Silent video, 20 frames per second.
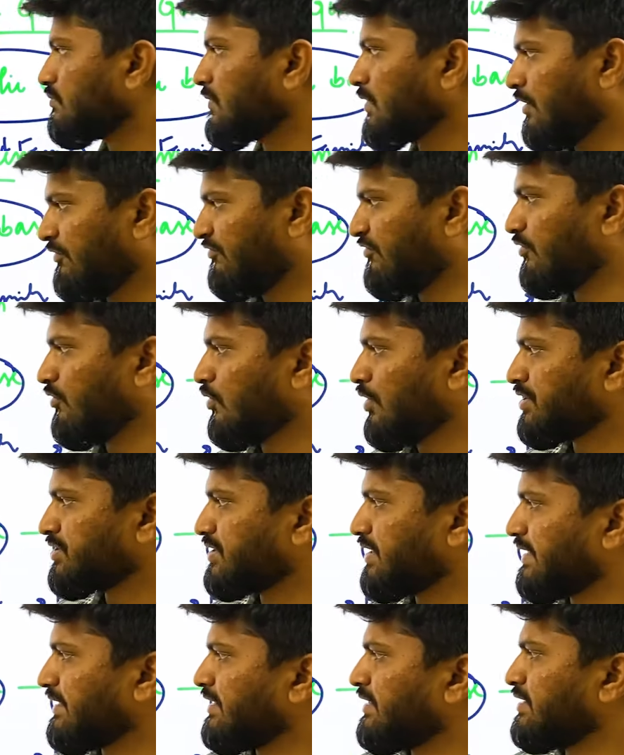If you watch
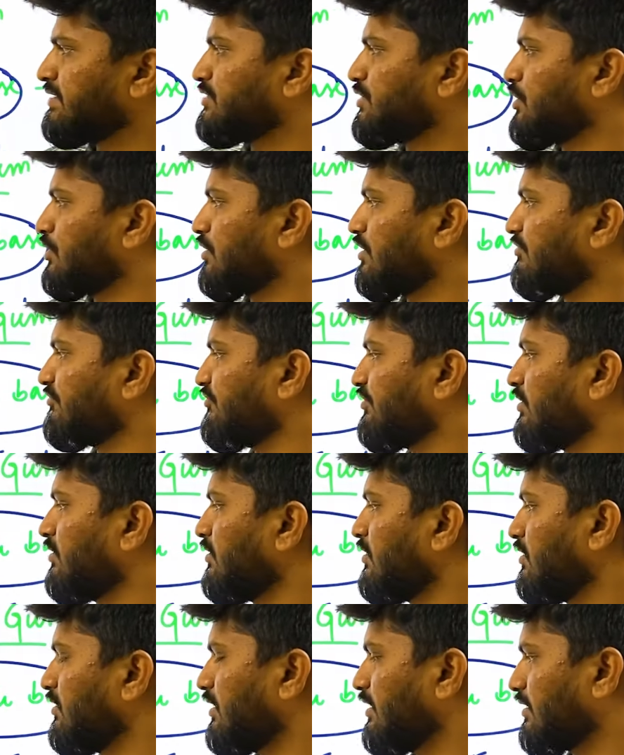any geography,
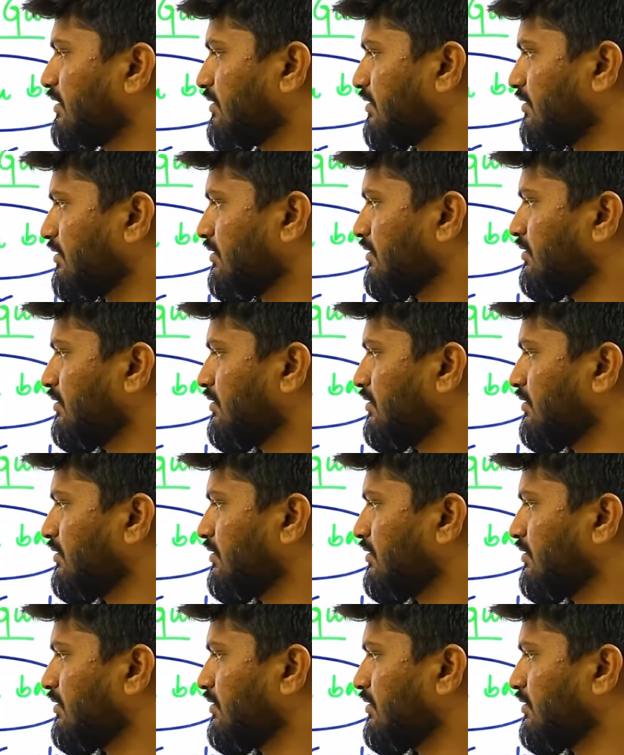like